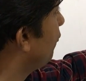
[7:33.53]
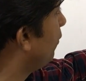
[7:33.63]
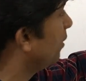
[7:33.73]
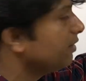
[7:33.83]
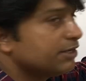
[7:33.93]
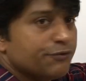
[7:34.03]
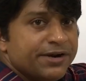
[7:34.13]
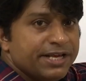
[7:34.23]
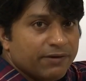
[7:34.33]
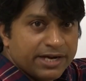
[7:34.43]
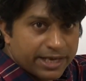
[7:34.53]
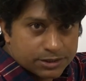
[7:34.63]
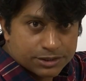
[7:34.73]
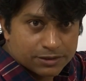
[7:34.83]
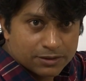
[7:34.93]
for 21
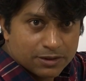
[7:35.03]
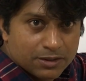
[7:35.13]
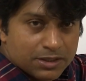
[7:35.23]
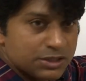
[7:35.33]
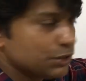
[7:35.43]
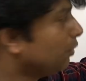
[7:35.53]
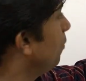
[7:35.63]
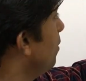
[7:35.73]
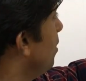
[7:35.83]
days. So